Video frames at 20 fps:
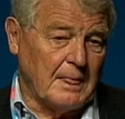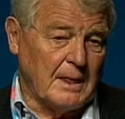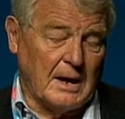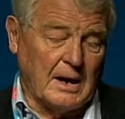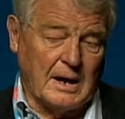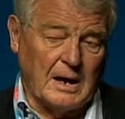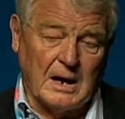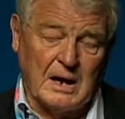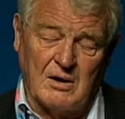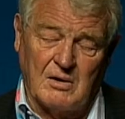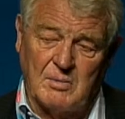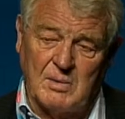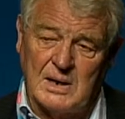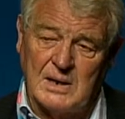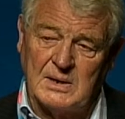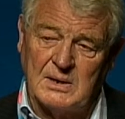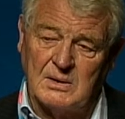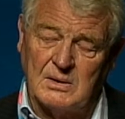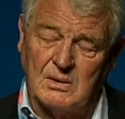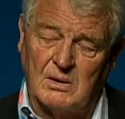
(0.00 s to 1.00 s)
And I
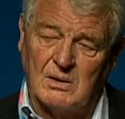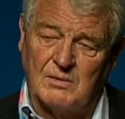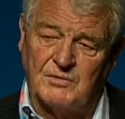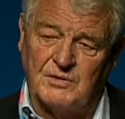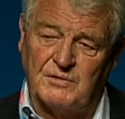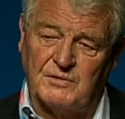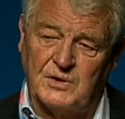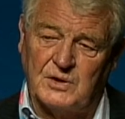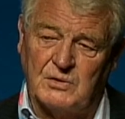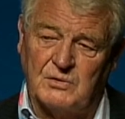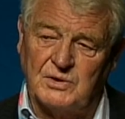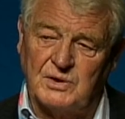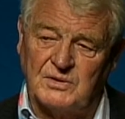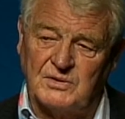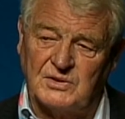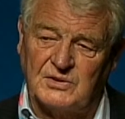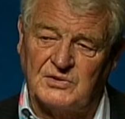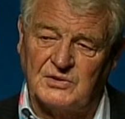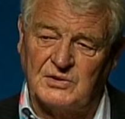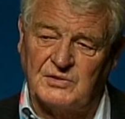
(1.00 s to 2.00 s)
remain of the view that
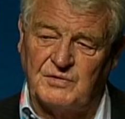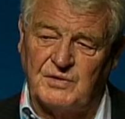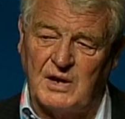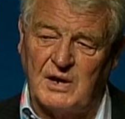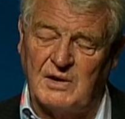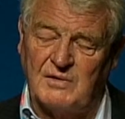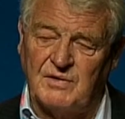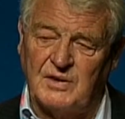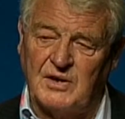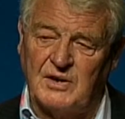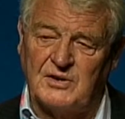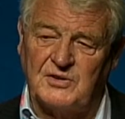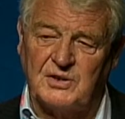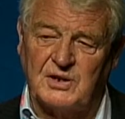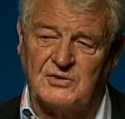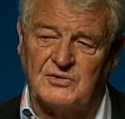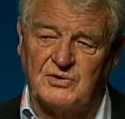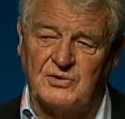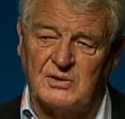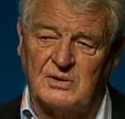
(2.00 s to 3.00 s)
this is very, very
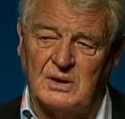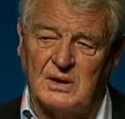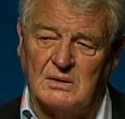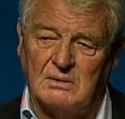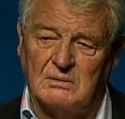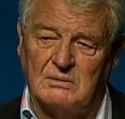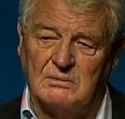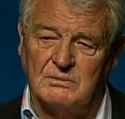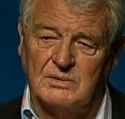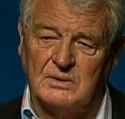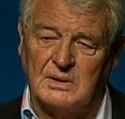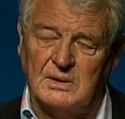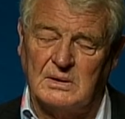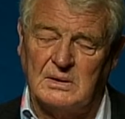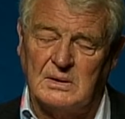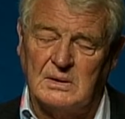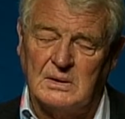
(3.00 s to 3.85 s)
touch and go. The